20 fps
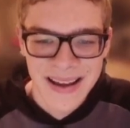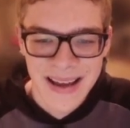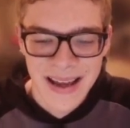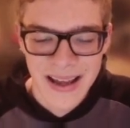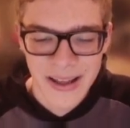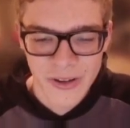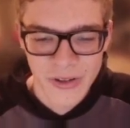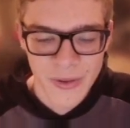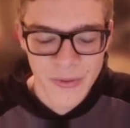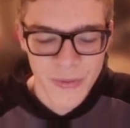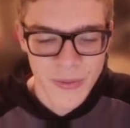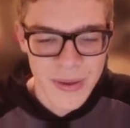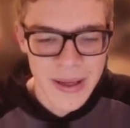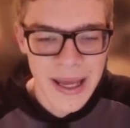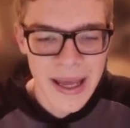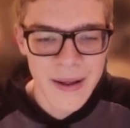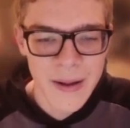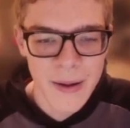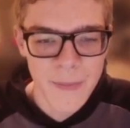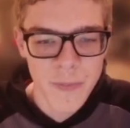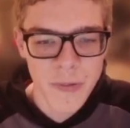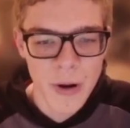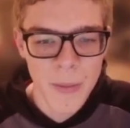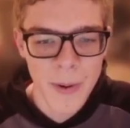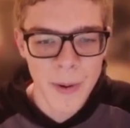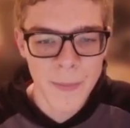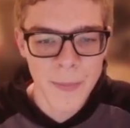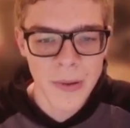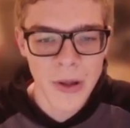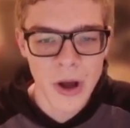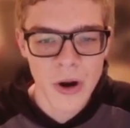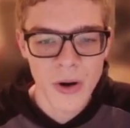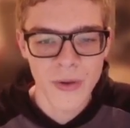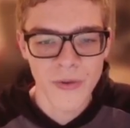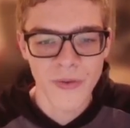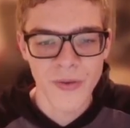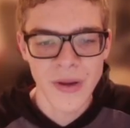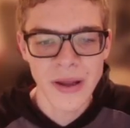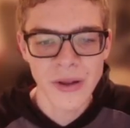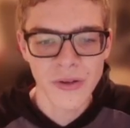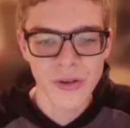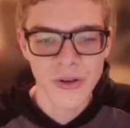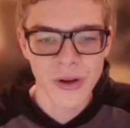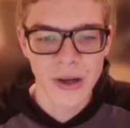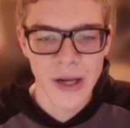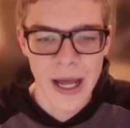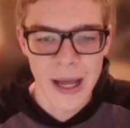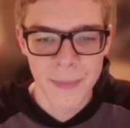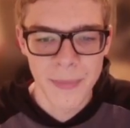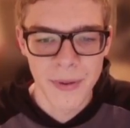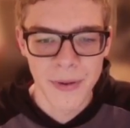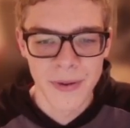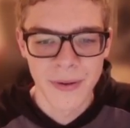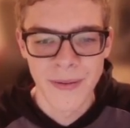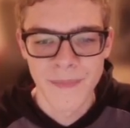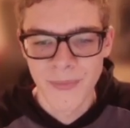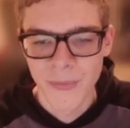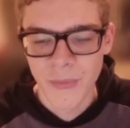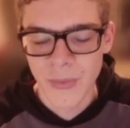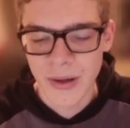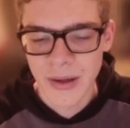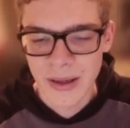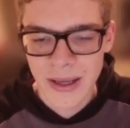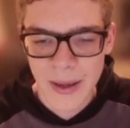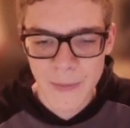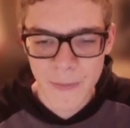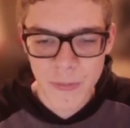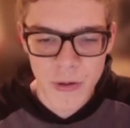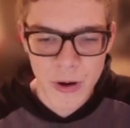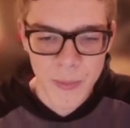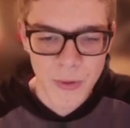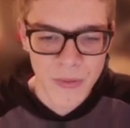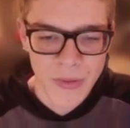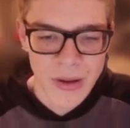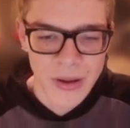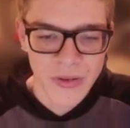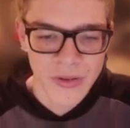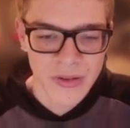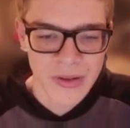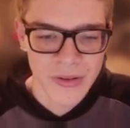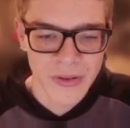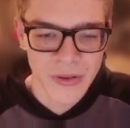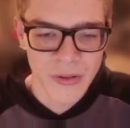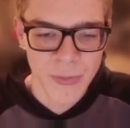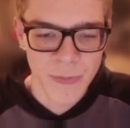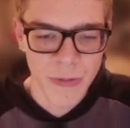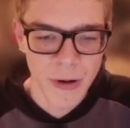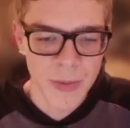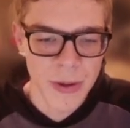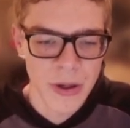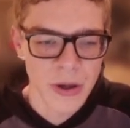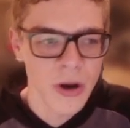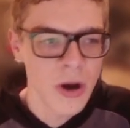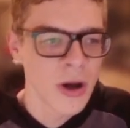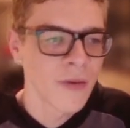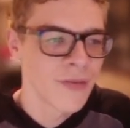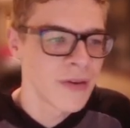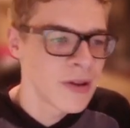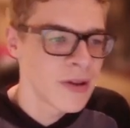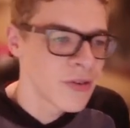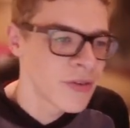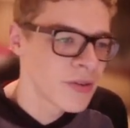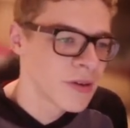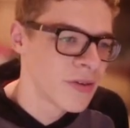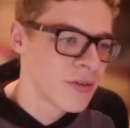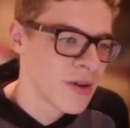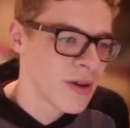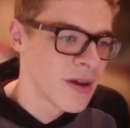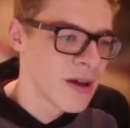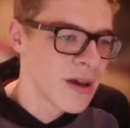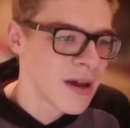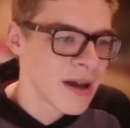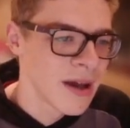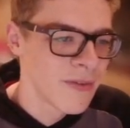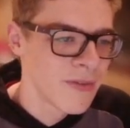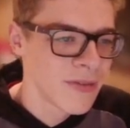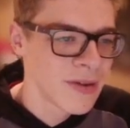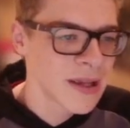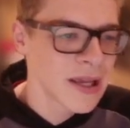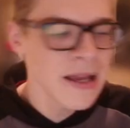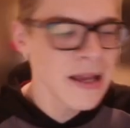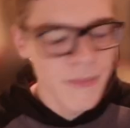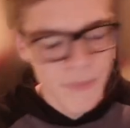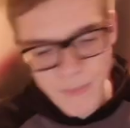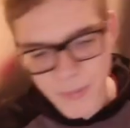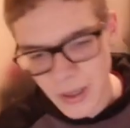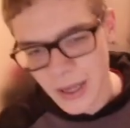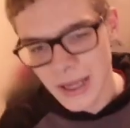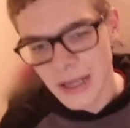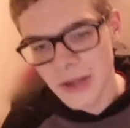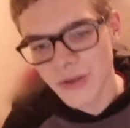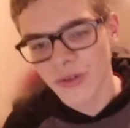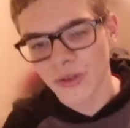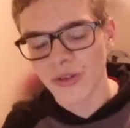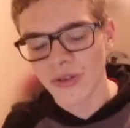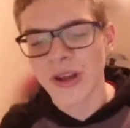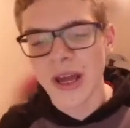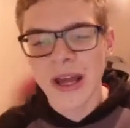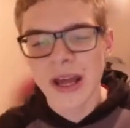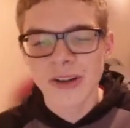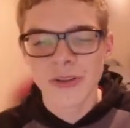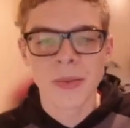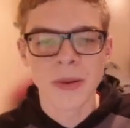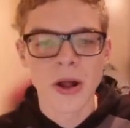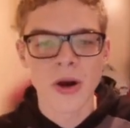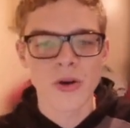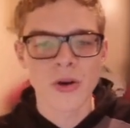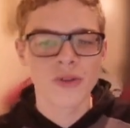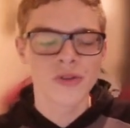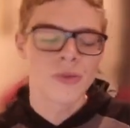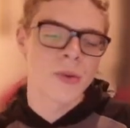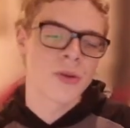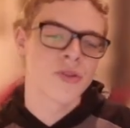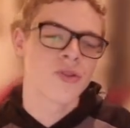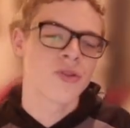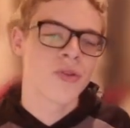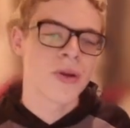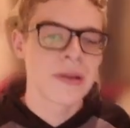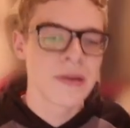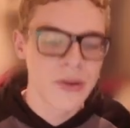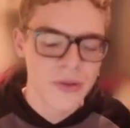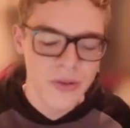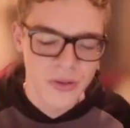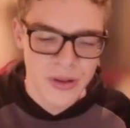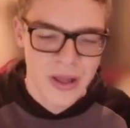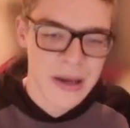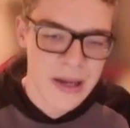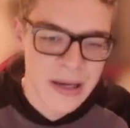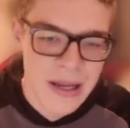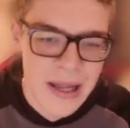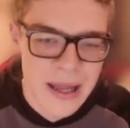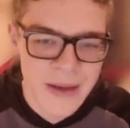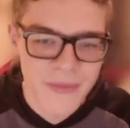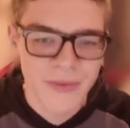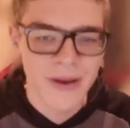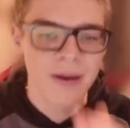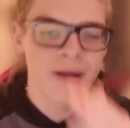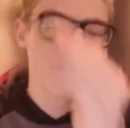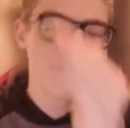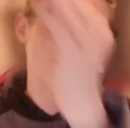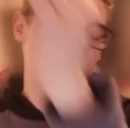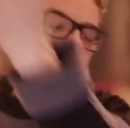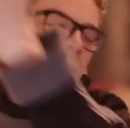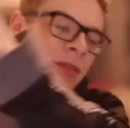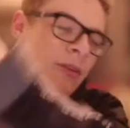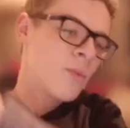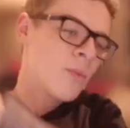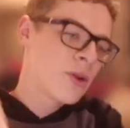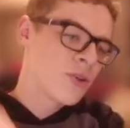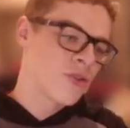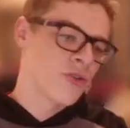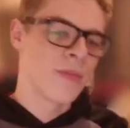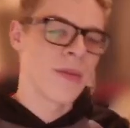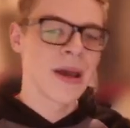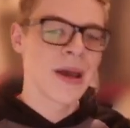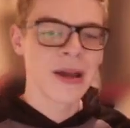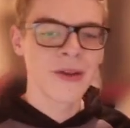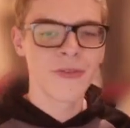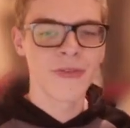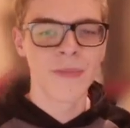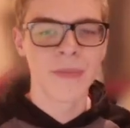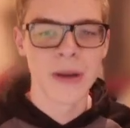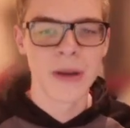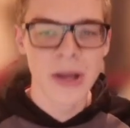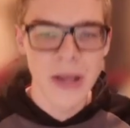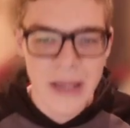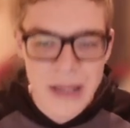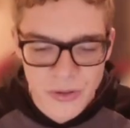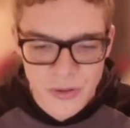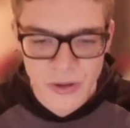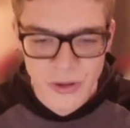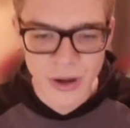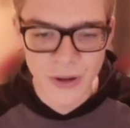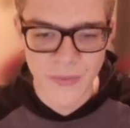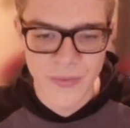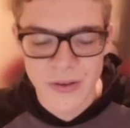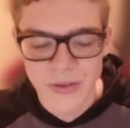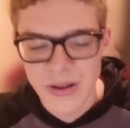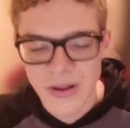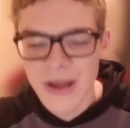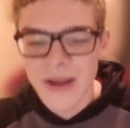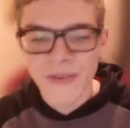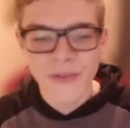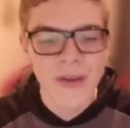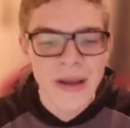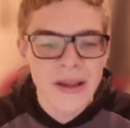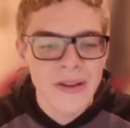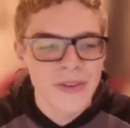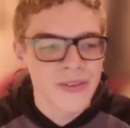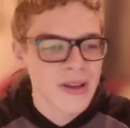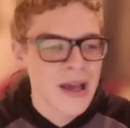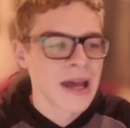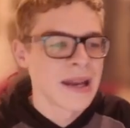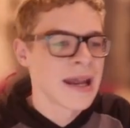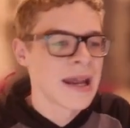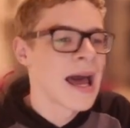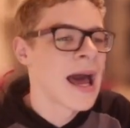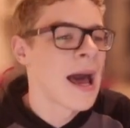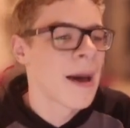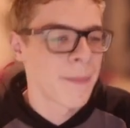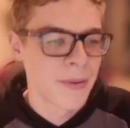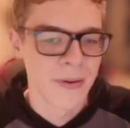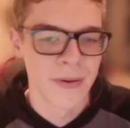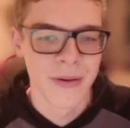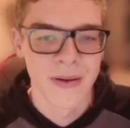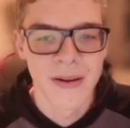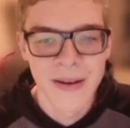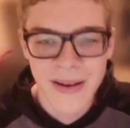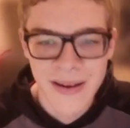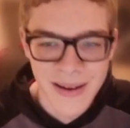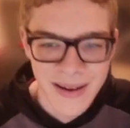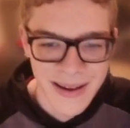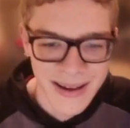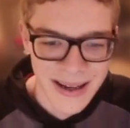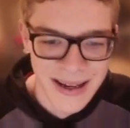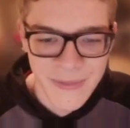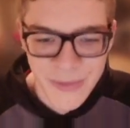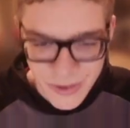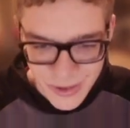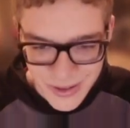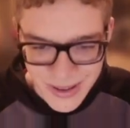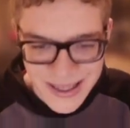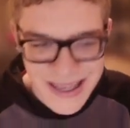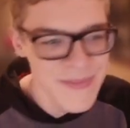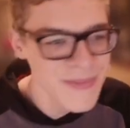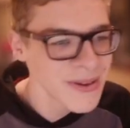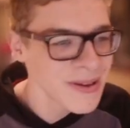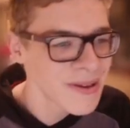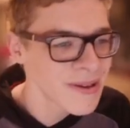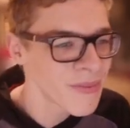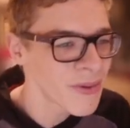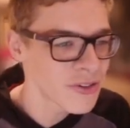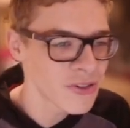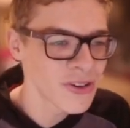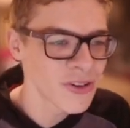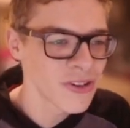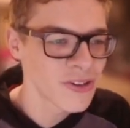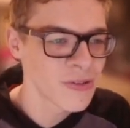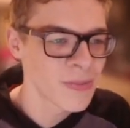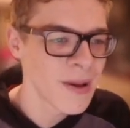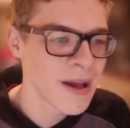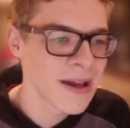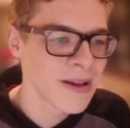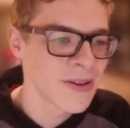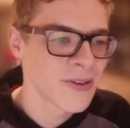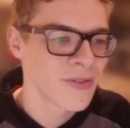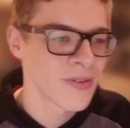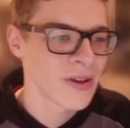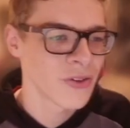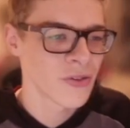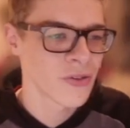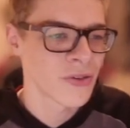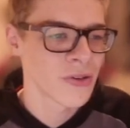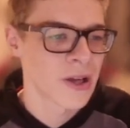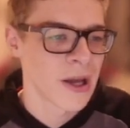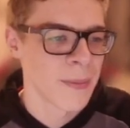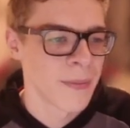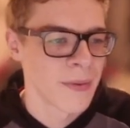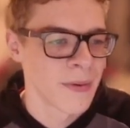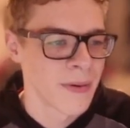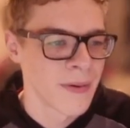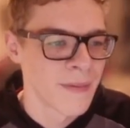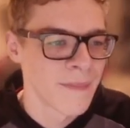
So if we get a proper block, things can happen. We can get proper easterlies, proper northeasterlies. If you keep a sustained block towards Greenland, Scandinavia, and the winds remain from the east northeast, things can happen. Um, so keep watch this space. Things could happen.